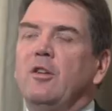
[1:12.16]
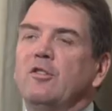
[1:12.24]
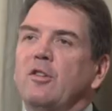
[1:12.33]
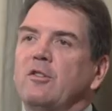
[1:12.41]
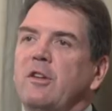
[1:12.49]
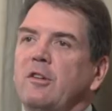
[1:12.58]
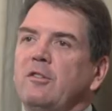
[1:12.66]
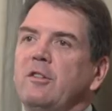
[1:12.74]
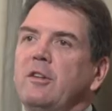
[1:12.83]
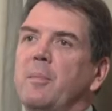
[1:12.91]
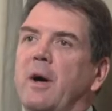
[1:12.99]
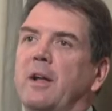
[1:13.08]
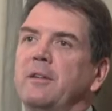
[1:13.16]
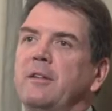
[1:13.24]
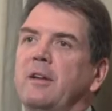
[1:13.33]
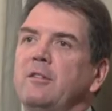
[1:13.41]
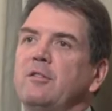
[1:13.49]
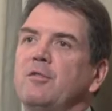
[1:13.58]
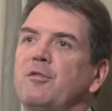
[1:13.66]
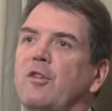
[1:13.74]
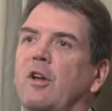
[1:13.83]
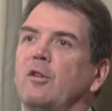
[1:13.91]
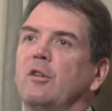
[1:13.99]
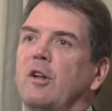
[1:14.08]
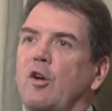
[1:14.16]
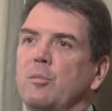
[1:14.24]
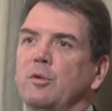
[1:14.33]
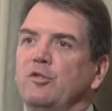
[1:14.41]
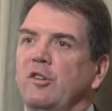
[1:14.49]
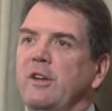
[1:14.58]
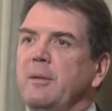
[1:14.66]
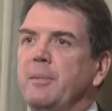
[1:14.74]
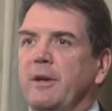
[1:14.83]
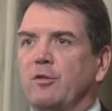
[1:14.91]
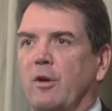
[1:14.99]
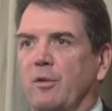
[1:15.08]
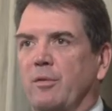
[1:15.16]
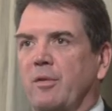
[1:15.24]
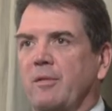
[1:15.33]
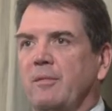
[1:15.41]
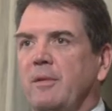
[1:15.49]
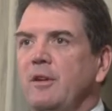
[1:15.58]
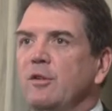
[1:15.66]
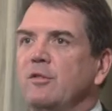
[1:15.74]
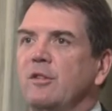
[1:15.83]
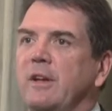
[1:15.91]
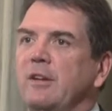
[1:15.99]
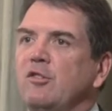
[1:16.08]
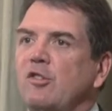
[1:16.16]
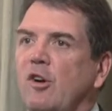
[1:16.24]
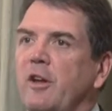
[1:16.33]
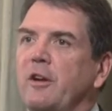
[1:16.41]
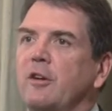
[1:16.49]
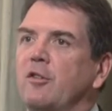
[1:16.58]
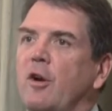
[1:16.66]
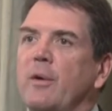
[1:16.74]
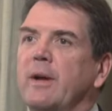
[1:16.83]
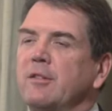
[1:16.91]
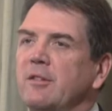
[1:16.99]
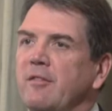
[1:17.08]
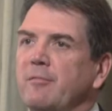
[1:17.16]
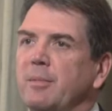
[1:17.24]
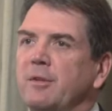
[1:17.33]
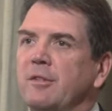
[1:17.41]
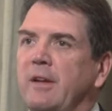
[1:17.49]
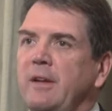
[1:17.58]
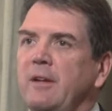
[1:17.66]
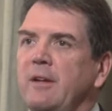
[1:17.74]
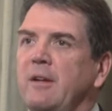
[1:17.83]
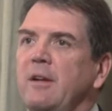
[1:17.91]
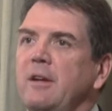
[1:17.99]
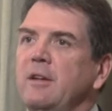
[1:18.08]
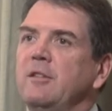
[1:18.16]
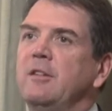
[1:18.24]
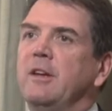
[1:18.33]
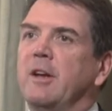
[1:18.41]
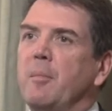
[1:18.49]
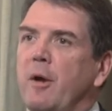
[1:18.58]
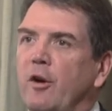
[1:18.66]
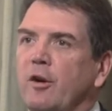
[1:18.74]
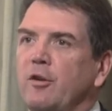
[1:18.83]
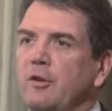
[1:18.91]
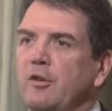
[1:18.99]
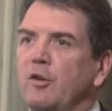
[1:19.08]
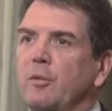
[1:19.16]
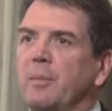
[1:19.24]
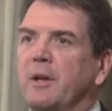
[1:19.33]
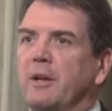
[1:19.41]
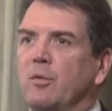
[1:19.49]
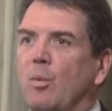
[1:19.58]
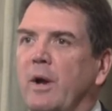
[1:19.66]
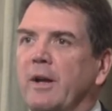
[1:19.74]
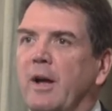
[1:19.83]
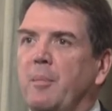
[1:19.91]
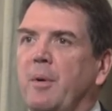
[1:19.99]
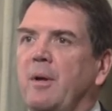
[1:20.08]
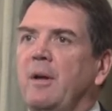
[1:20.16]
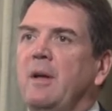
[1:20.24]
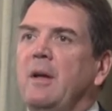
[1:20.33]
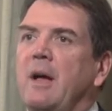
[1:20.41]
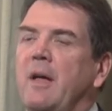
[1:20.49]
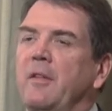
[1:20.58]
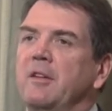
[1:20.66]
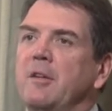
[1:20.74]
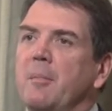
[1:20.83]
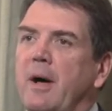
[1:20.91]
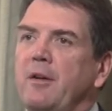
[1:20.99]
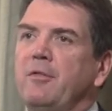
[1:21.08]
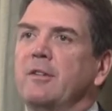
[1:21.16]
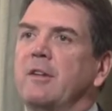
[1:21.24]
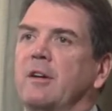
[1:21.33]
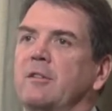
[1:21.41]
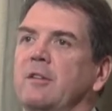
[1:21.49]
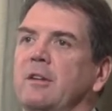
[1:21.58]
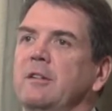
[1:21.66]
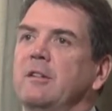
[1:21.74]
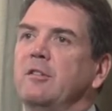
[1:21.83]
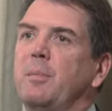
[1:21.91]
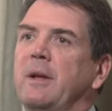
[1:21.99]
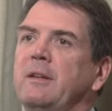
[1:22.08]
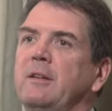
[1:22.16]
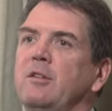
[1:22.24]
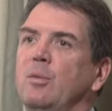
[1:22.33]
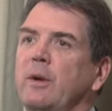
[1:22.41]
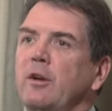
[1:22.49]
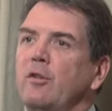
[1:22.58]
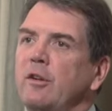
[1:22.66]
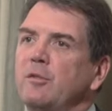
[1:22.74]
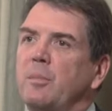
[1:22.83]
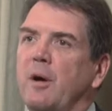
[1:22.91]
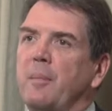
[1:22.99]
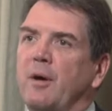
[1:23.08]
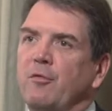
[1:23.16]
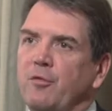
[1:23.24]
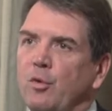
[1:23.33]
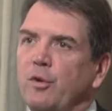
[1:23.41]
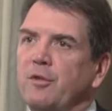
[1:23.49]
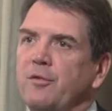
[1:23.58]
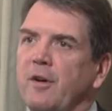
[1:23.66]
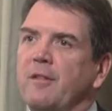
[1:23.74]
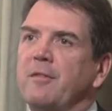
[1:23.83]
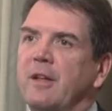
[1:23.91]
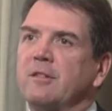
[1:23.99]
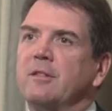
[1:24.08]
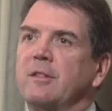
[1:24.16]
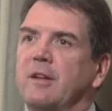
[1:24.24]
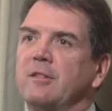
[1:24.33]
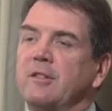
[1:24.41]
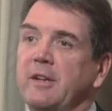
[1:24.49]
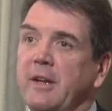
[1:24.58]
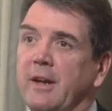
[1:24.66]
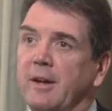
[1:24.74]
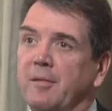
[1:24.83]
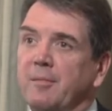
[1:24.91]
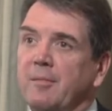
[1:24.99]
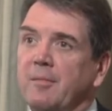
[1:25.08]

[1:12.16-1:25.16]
So tungsten demand tends to follow global GDP growth. You're seeing China growing at 7%. You're seeing America and Europe begin to wake up. And the demand for tungsten is expected to increase by about 4,000 to 5,000 tonnes a year.